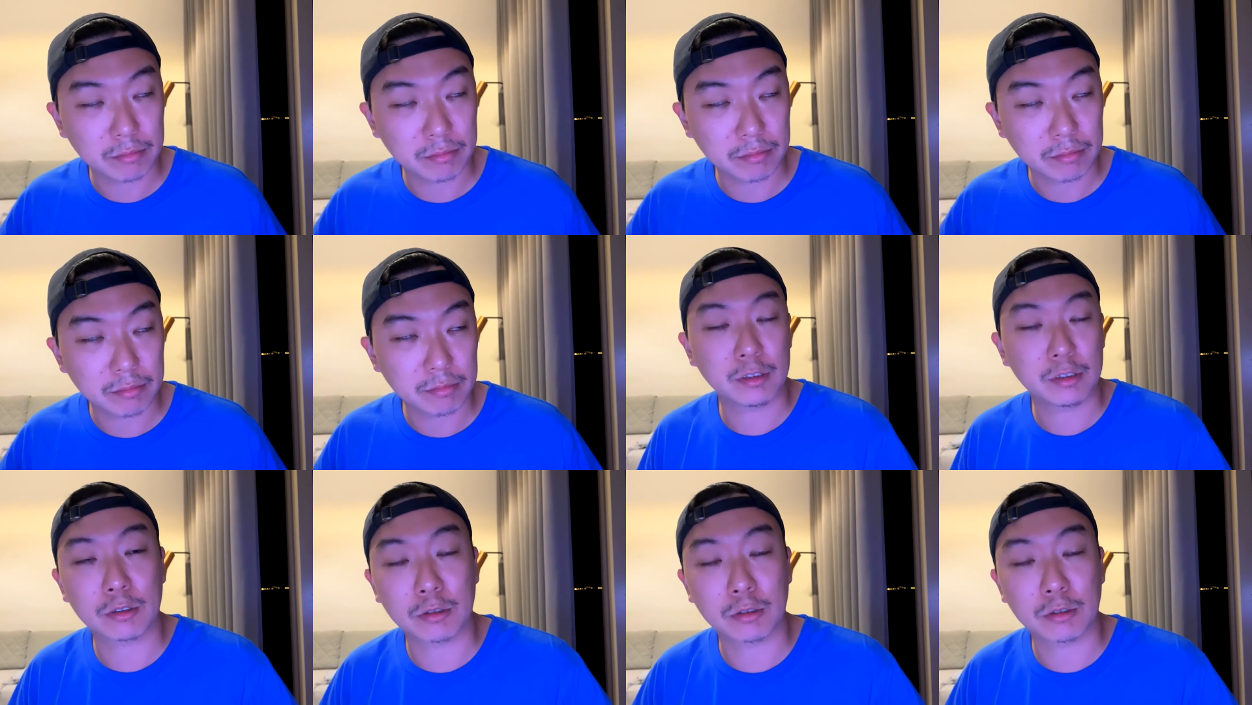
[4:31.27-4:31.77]

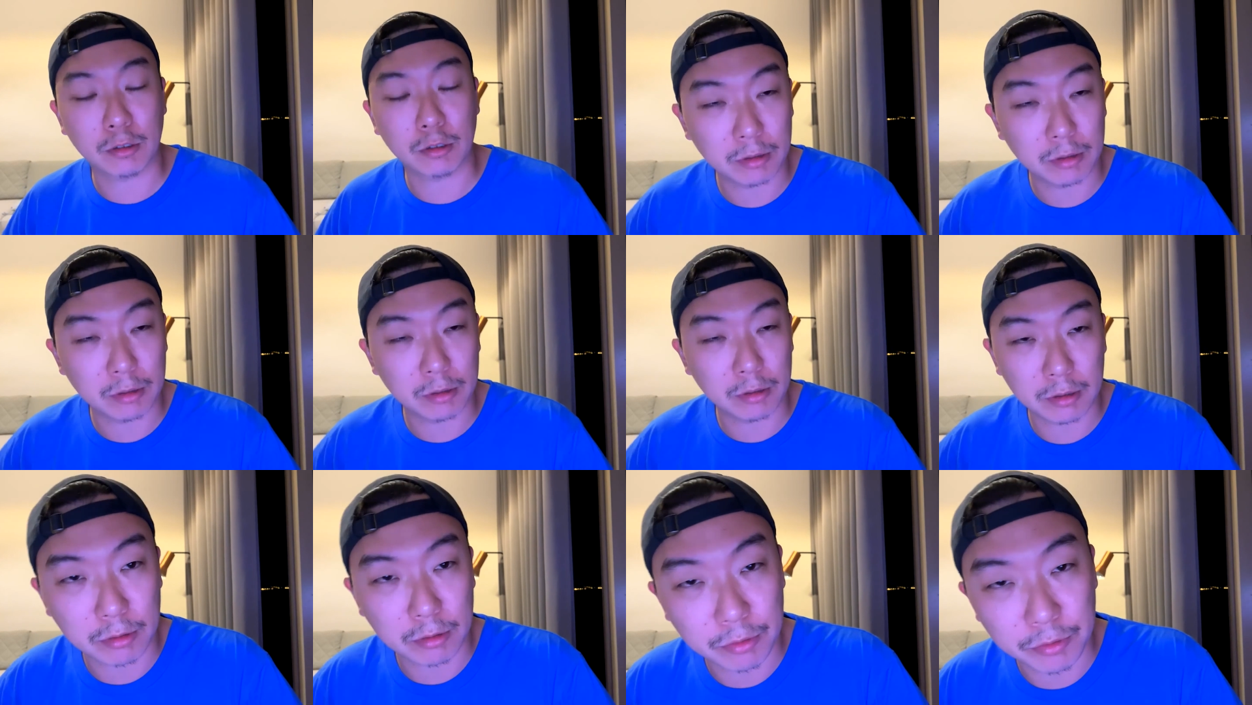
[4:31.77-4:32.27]

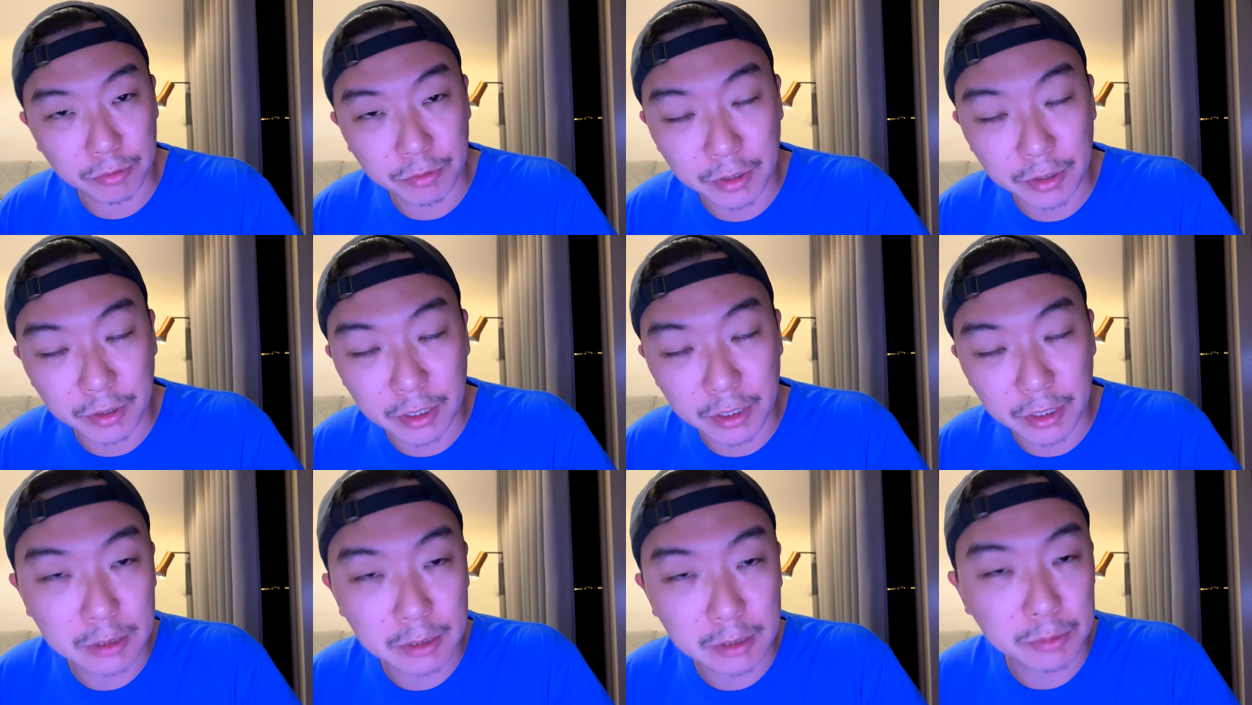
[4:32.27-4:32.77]
scrolling through
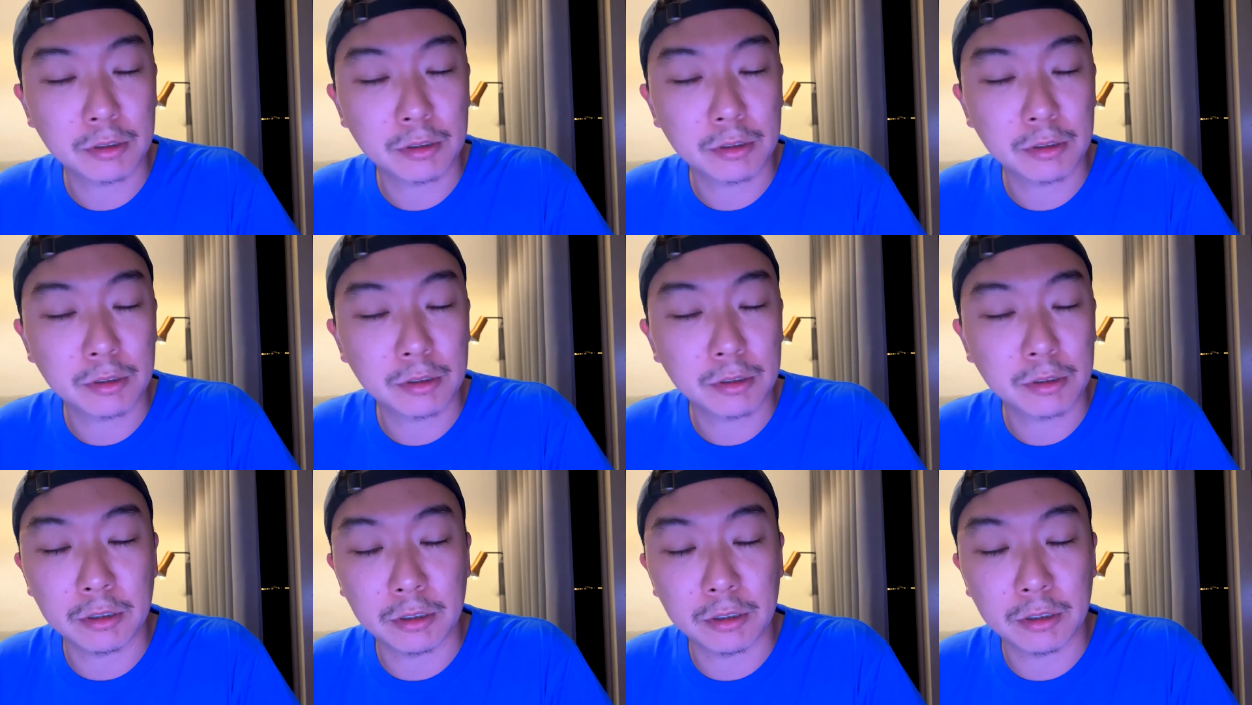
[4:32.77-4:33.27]
Facebook or
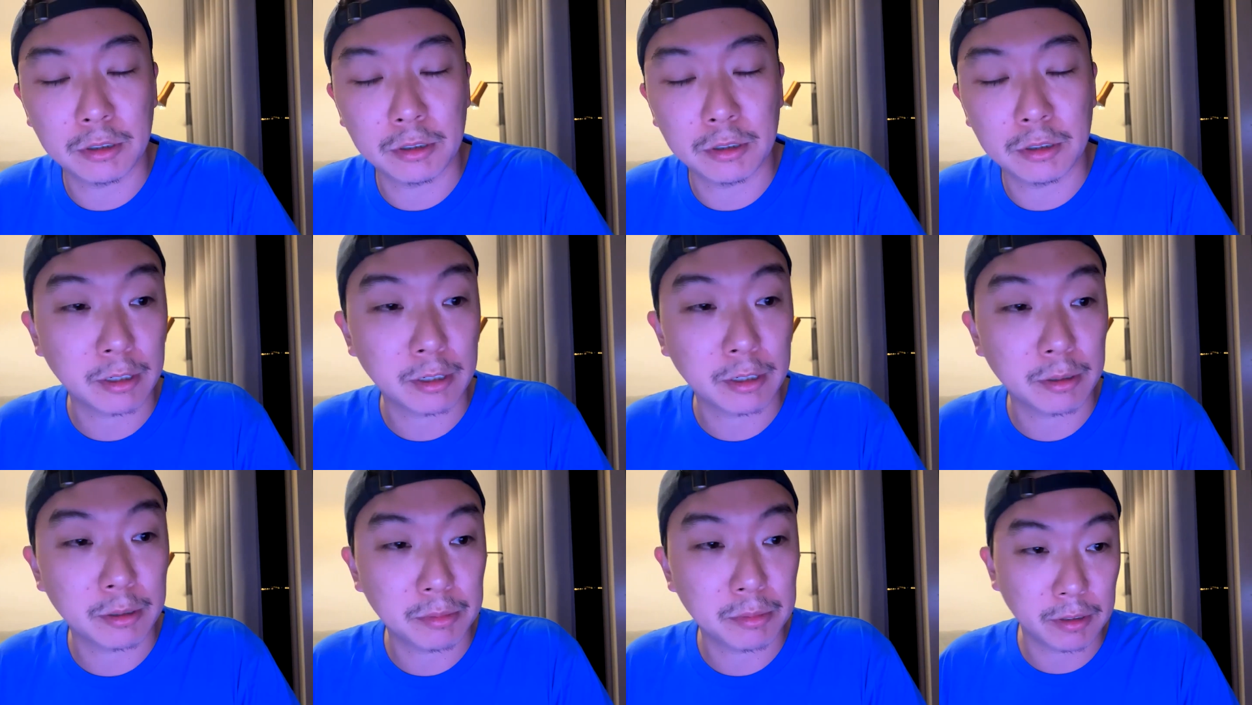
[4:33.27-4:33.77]

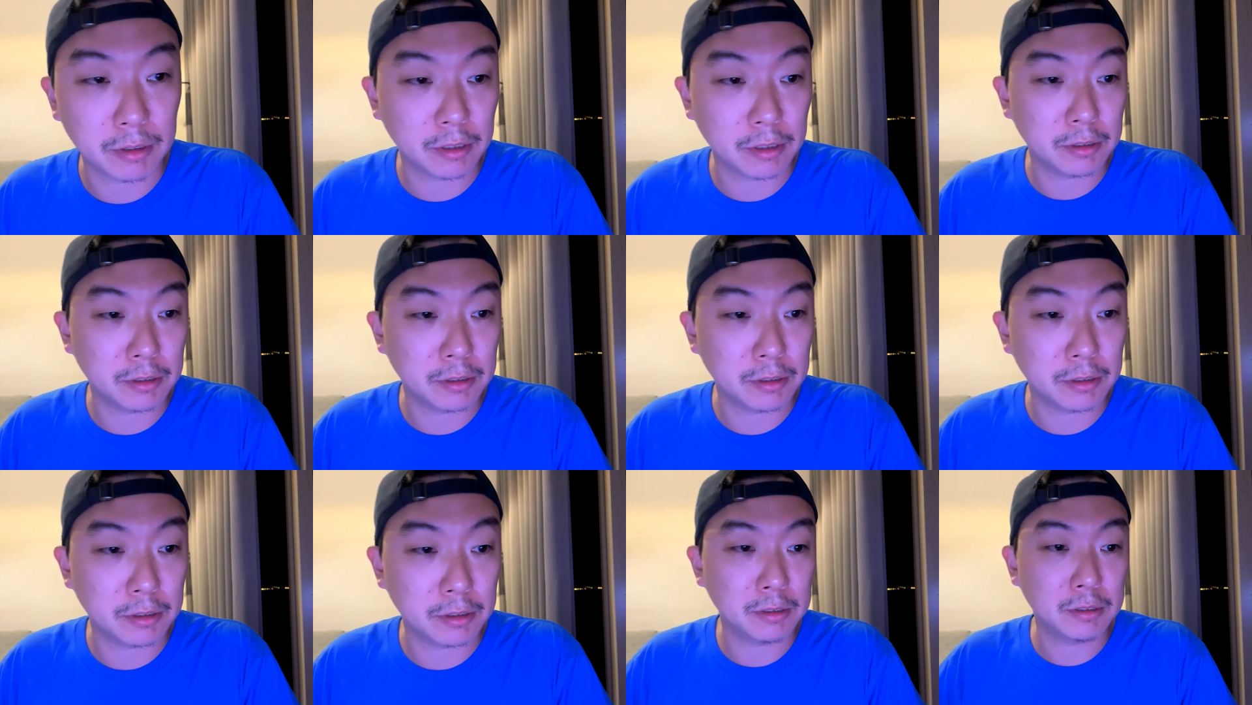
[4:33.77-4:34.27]
Instagram, one of
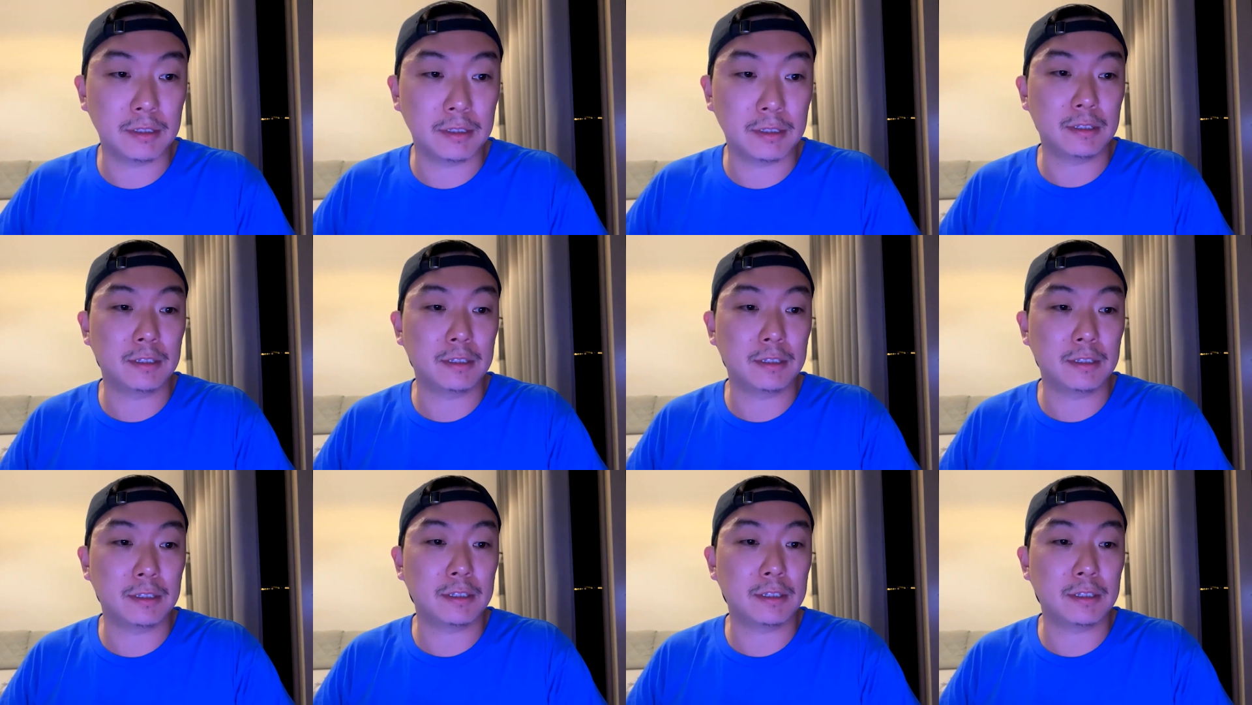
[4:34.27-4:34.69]
those. And